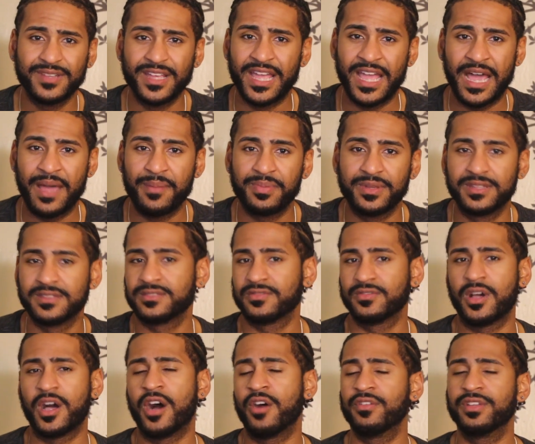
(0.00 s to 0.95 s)
It happens.
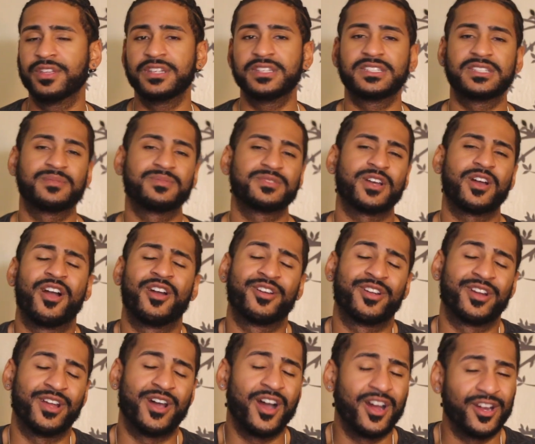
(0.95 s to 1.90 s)
All relationships are
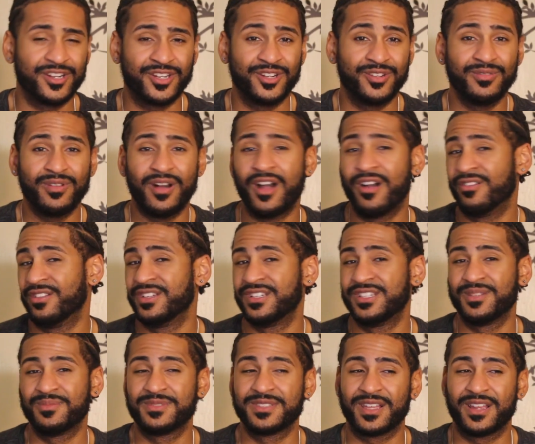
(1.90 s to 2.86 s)
gonna argue. All
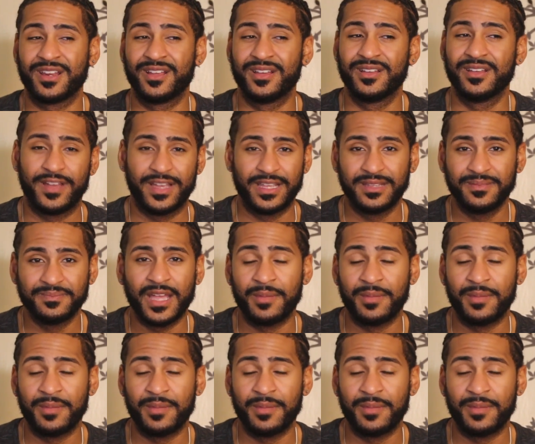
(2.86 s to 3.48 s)
relationships are gonna fight.